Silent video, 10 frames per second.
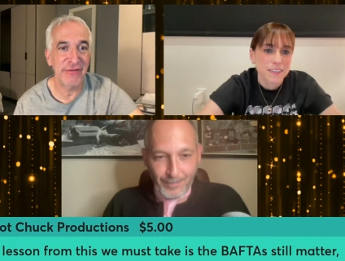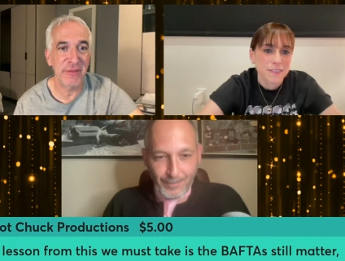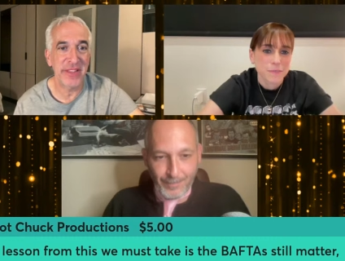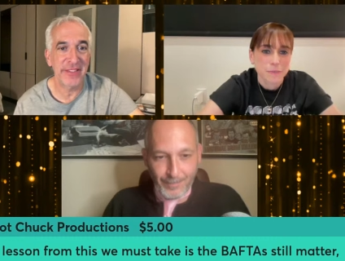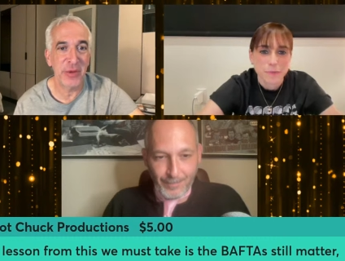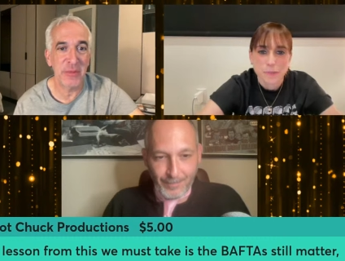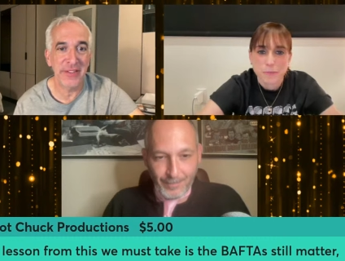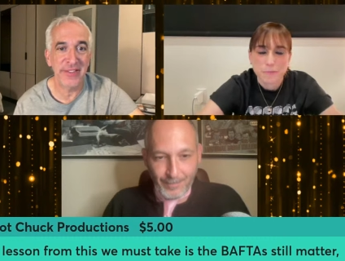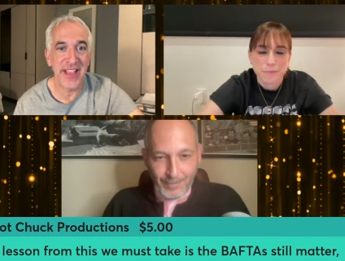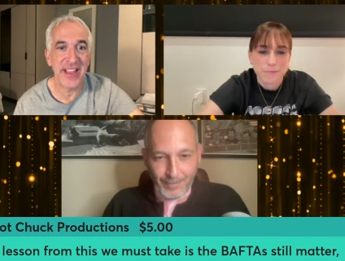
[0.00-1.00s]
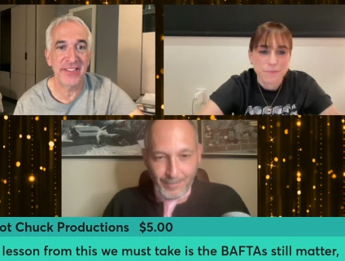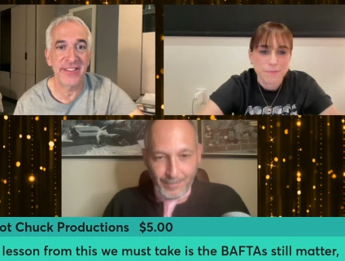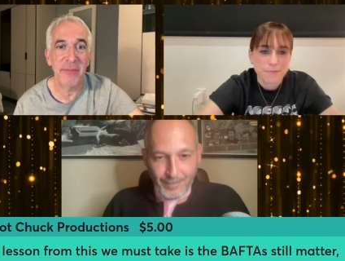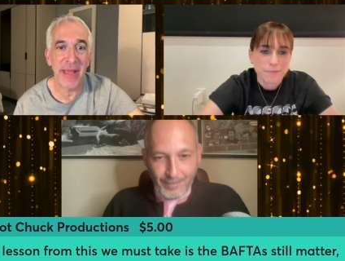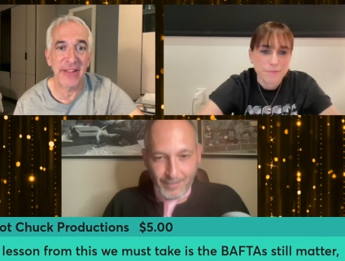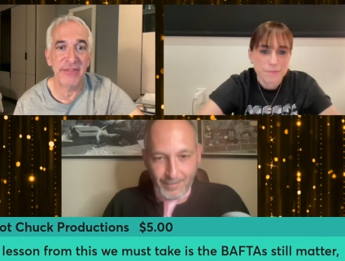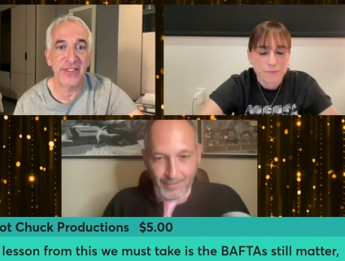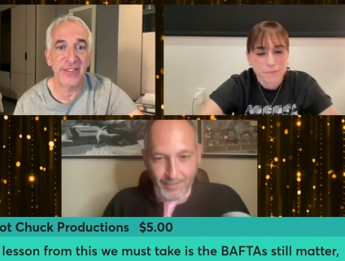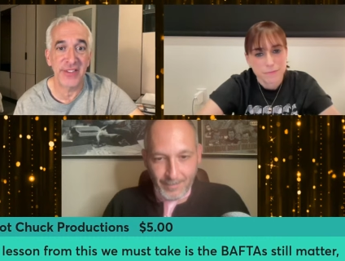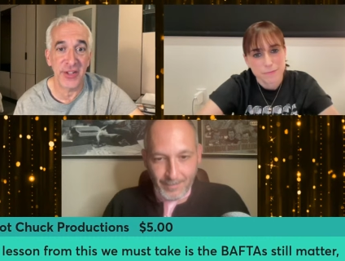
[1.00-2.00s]
Speaker 1: from this we must take is the BAFTAs
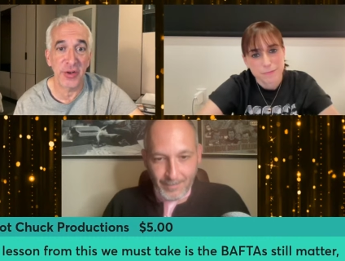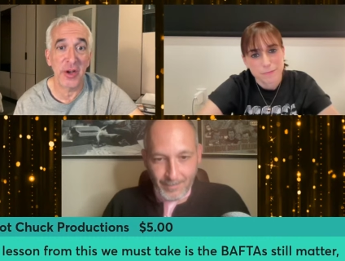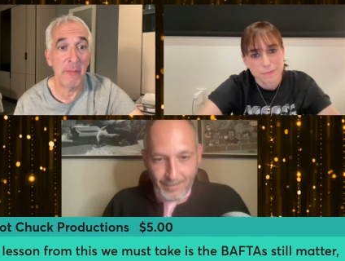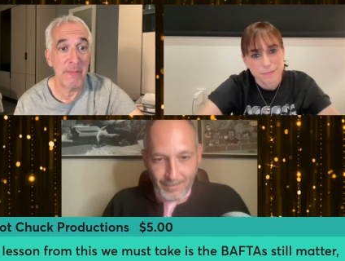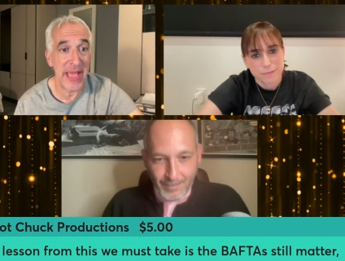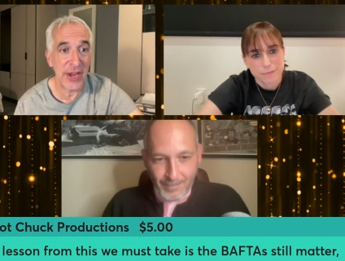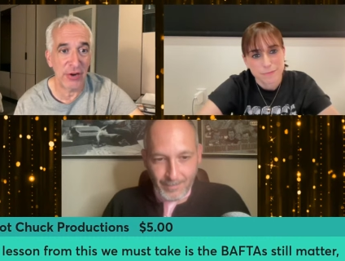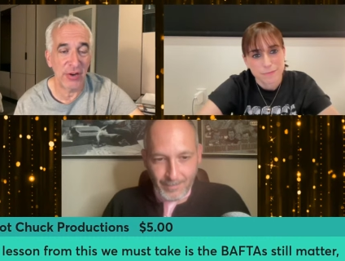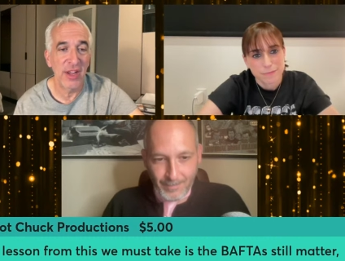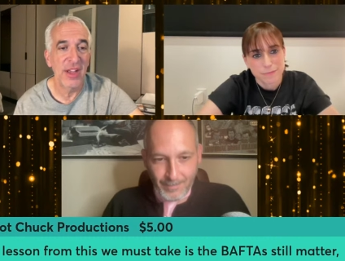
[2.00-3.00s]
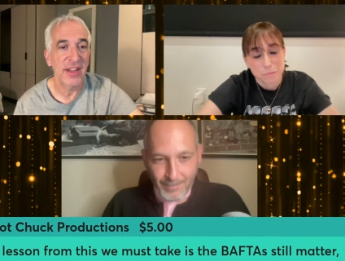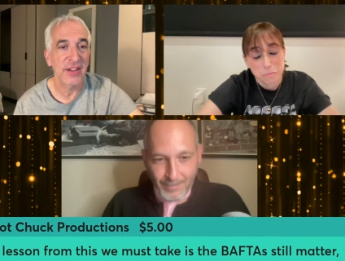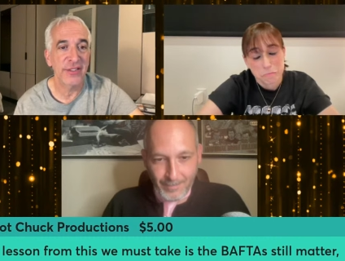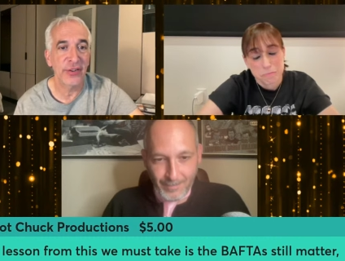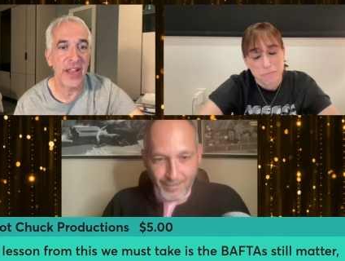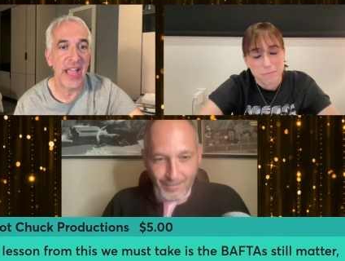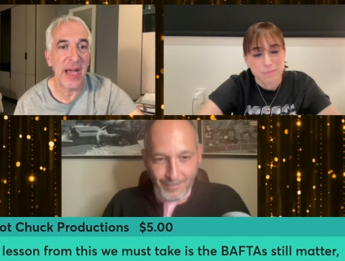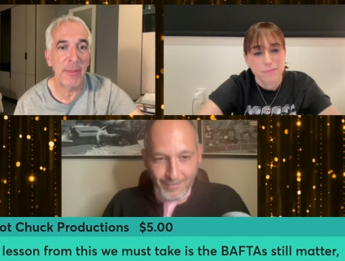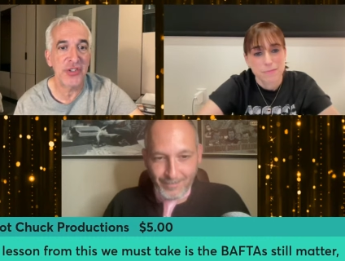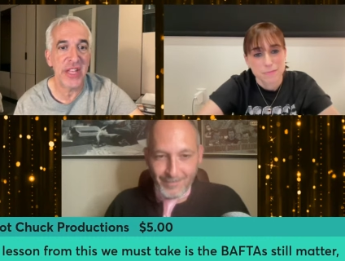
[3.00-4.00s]
still matter, considering
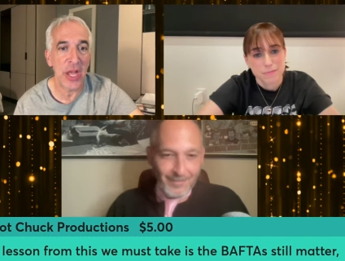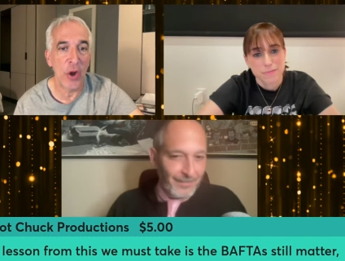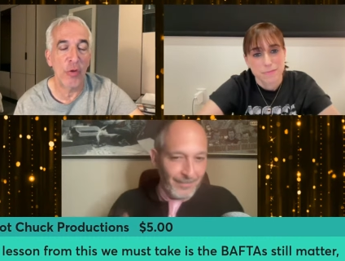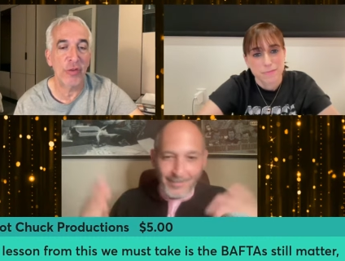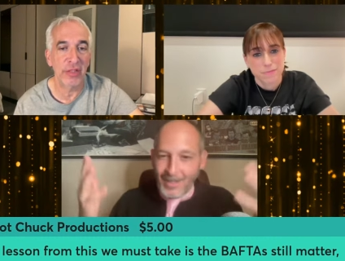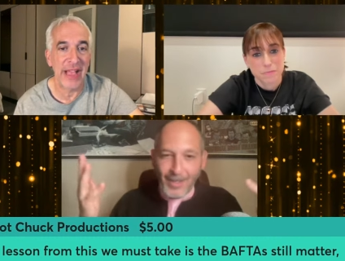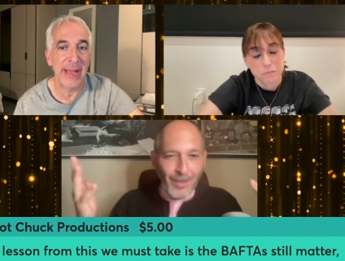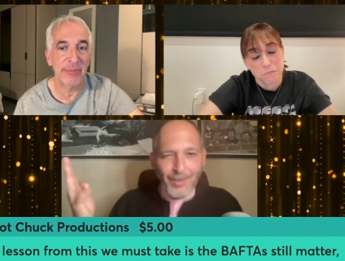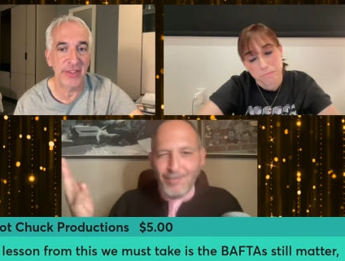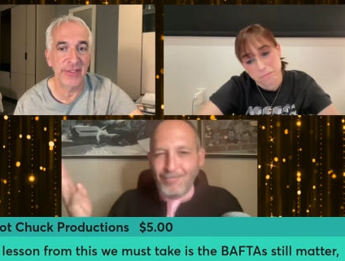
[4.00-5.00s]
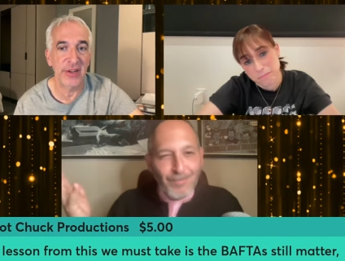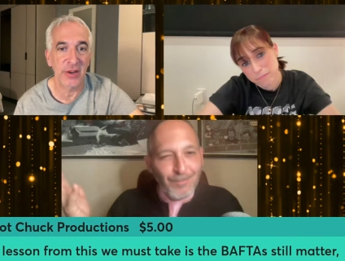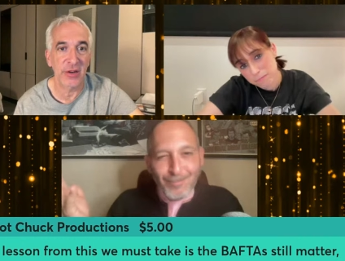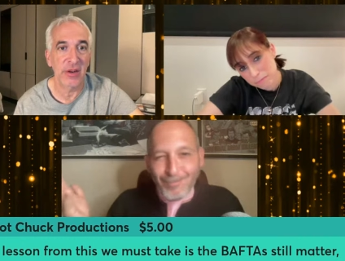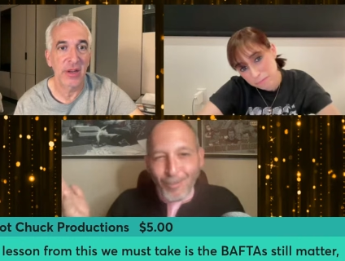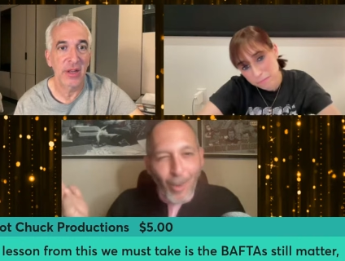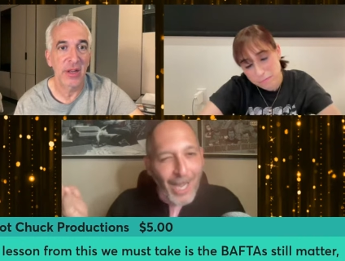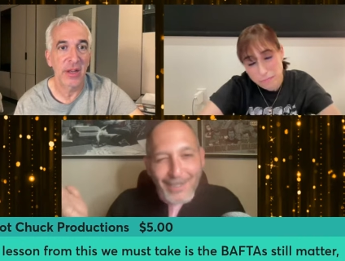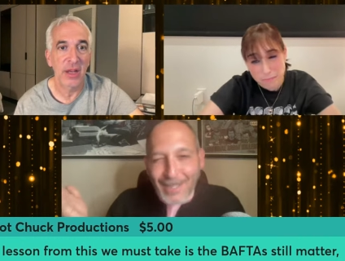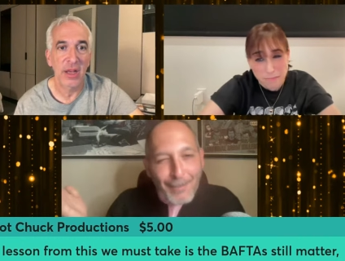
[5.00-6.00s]
how much they overlap this year.
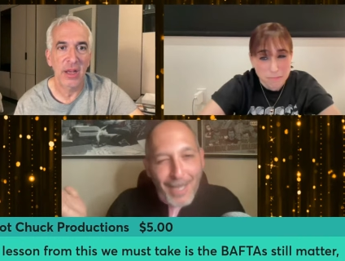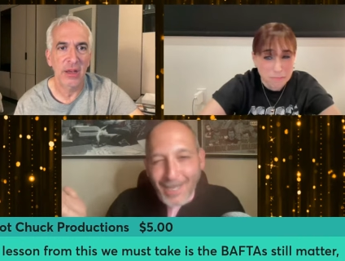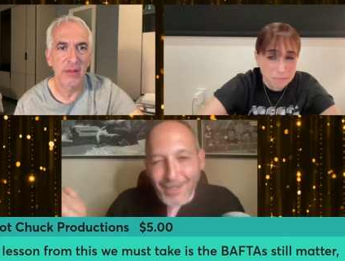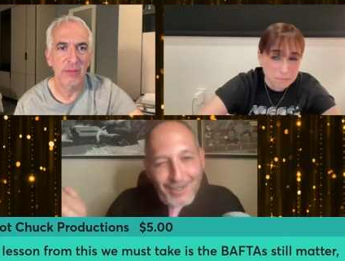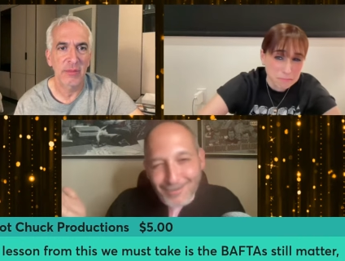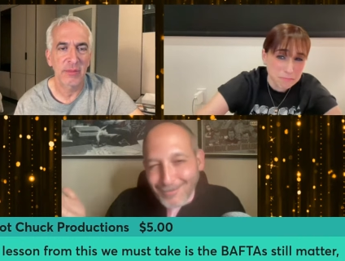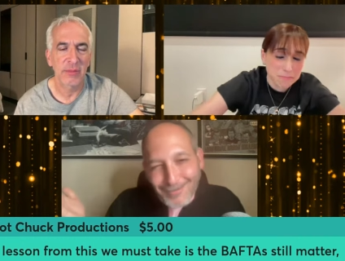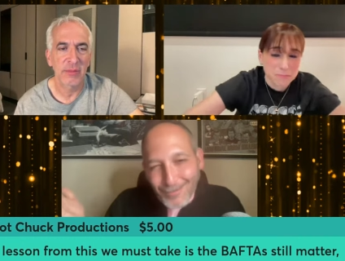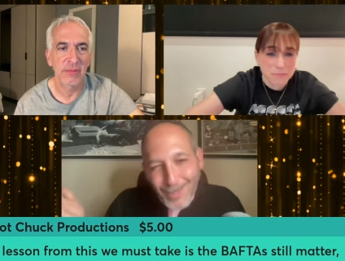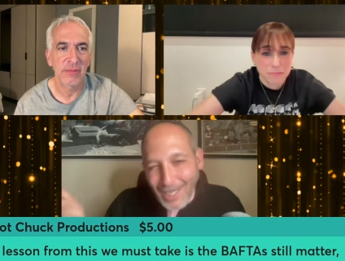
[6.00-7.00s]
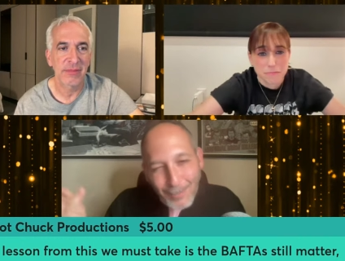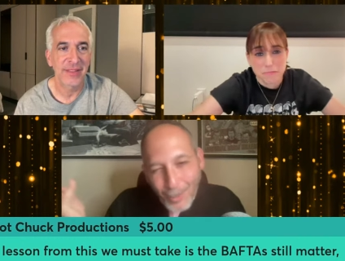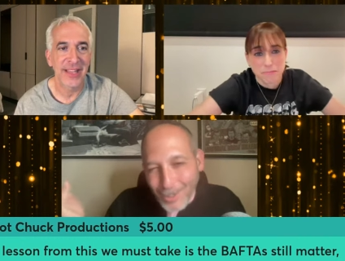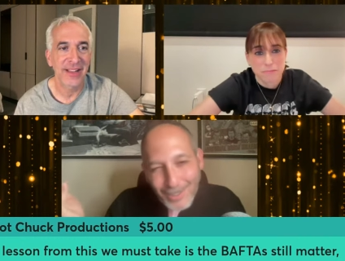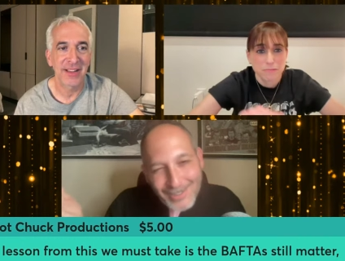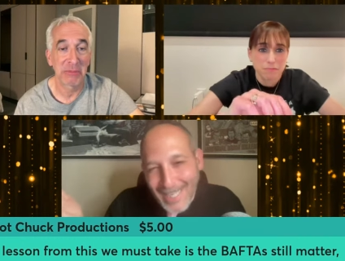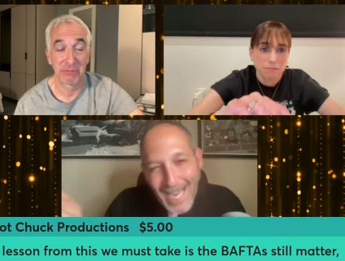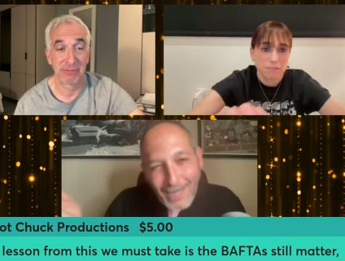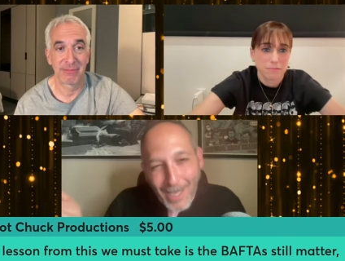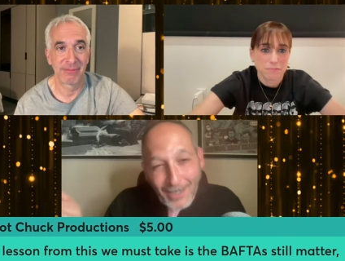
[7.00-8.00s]
Speaker 2: Why do they matter any more than
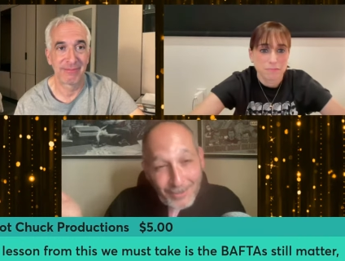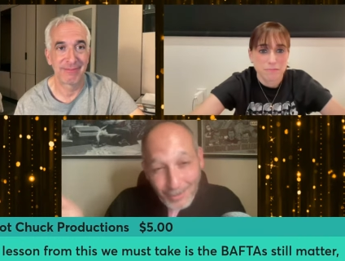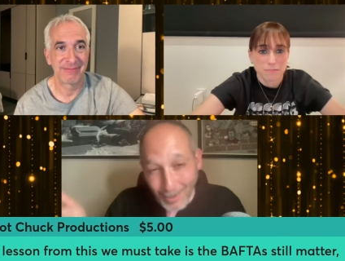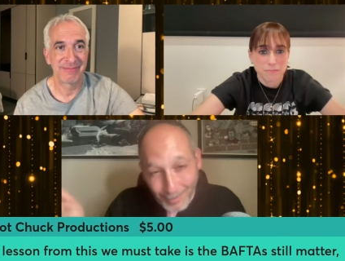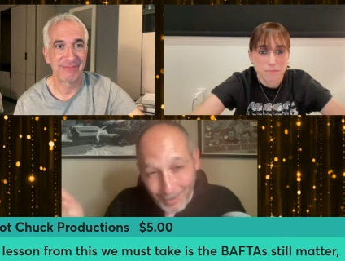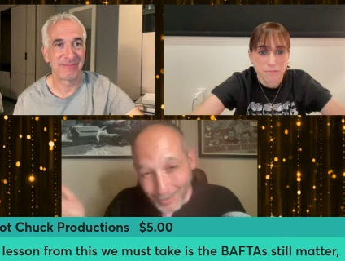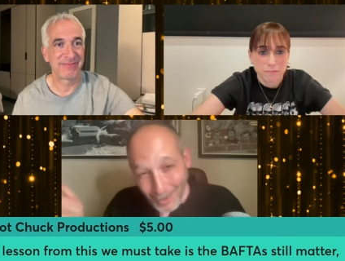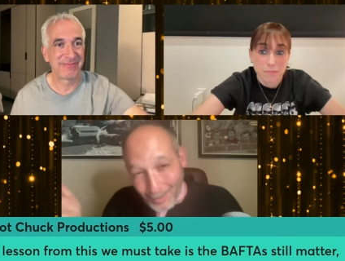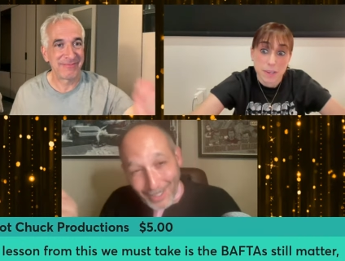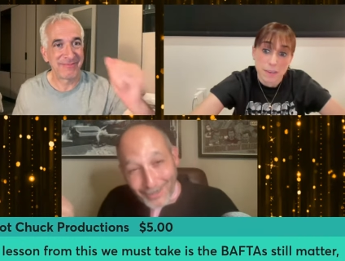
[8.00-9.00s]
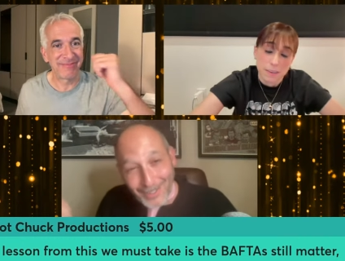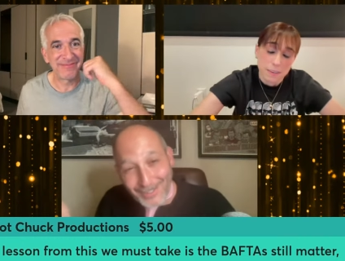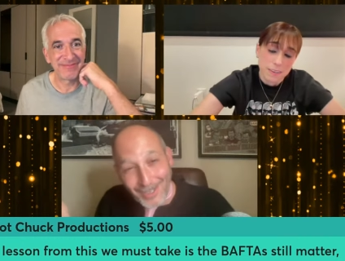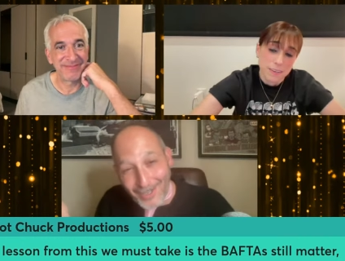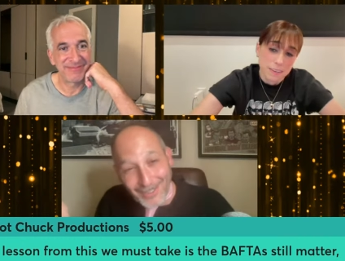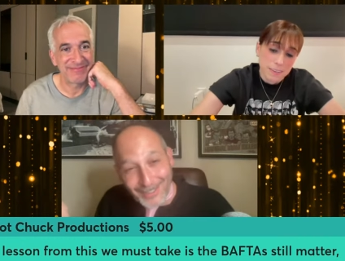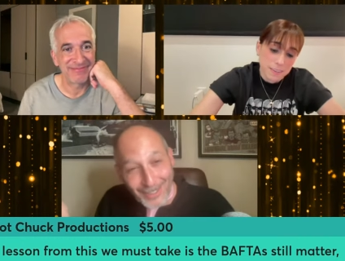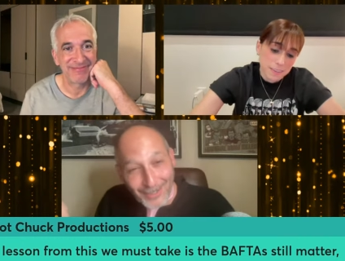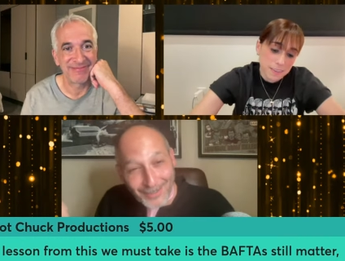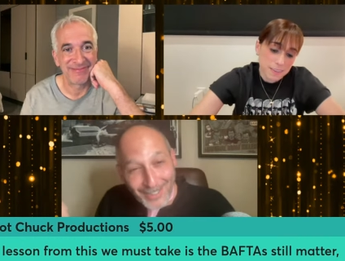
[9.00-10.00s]
SAG matters? I mean, don't we hear this? All the, you
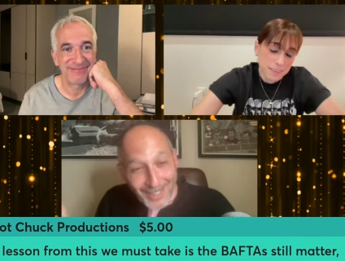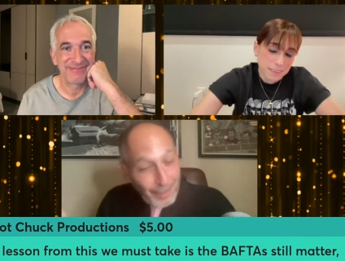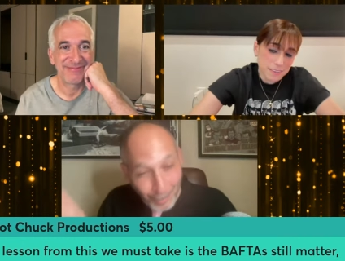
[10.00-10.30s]
know, the